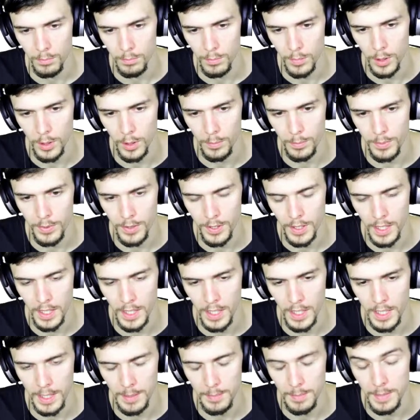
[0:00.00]
bob
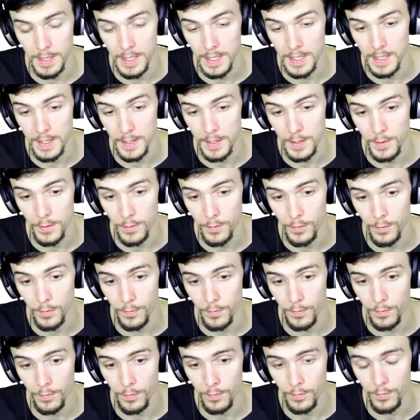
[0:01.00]
time is,
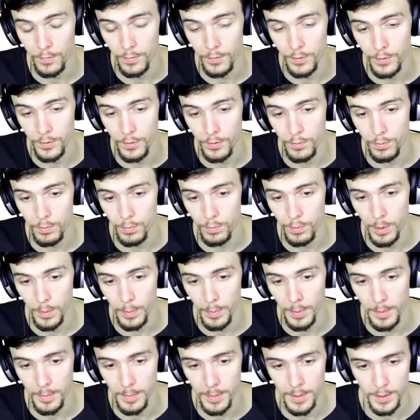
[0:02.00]

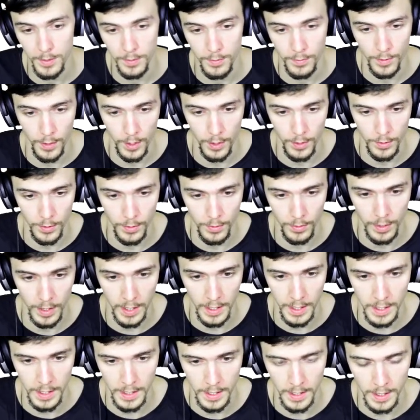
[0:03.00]
bob is false,
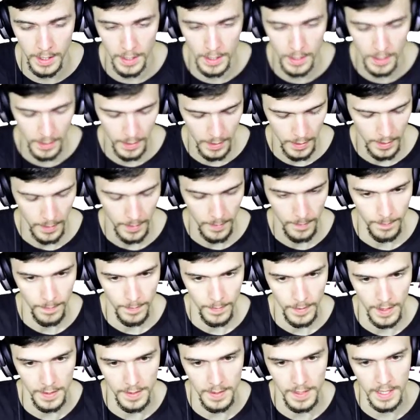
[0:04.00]
right?
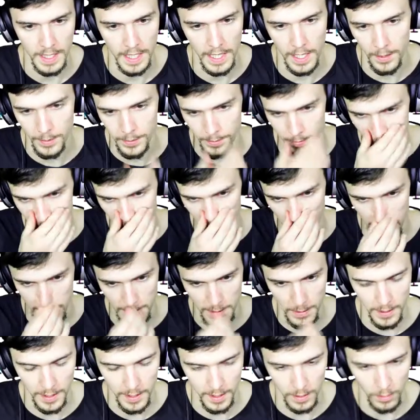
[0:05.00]
That's the else for that,
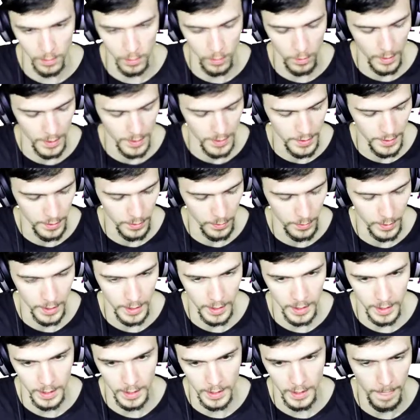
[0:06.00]
so that'll always do
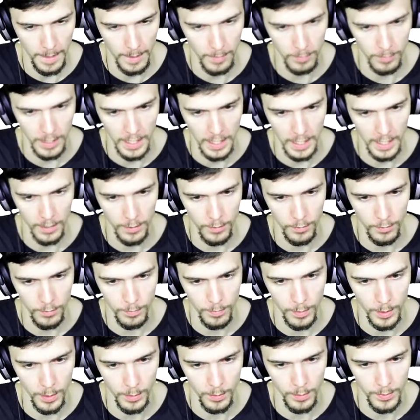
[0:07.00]
it. Then we have
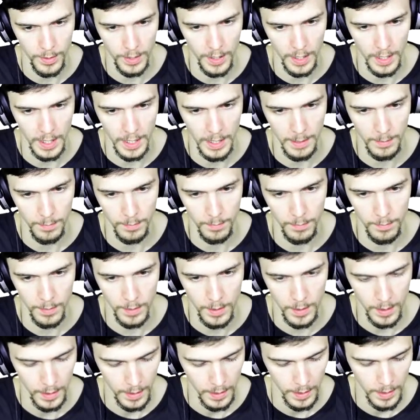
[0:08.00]
bob time
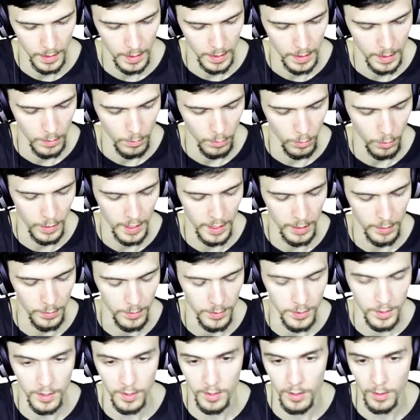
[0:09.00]
will
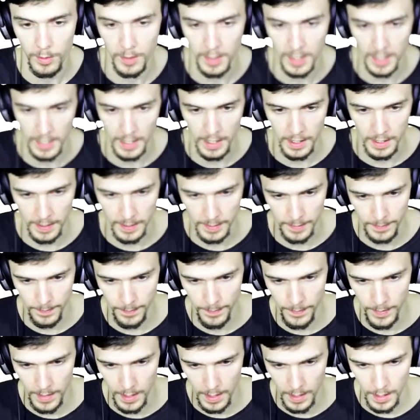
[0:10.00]
equal 0 again.
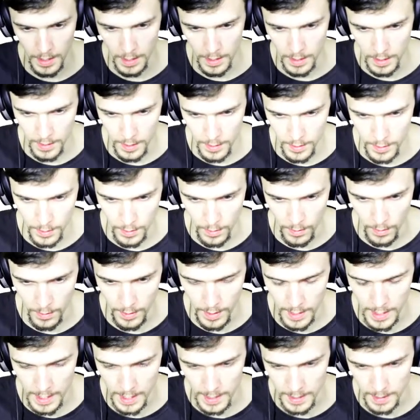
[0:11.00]
So
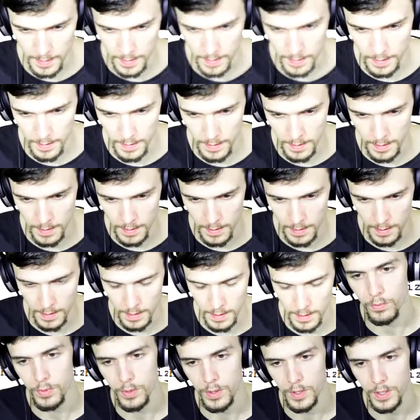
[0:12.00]
this
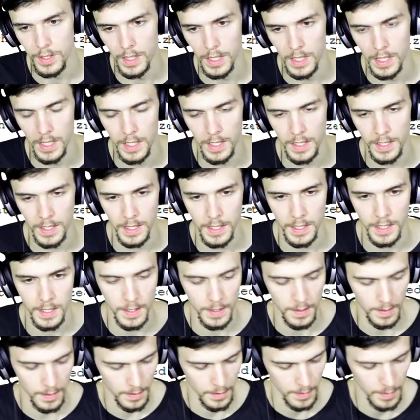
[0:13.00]
start
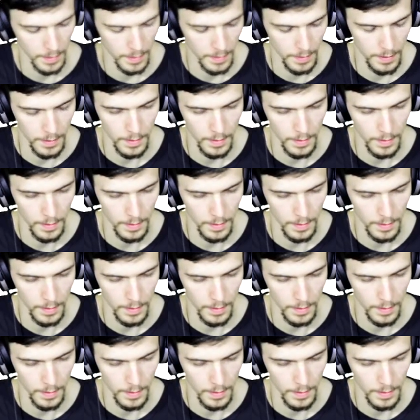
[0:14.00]
is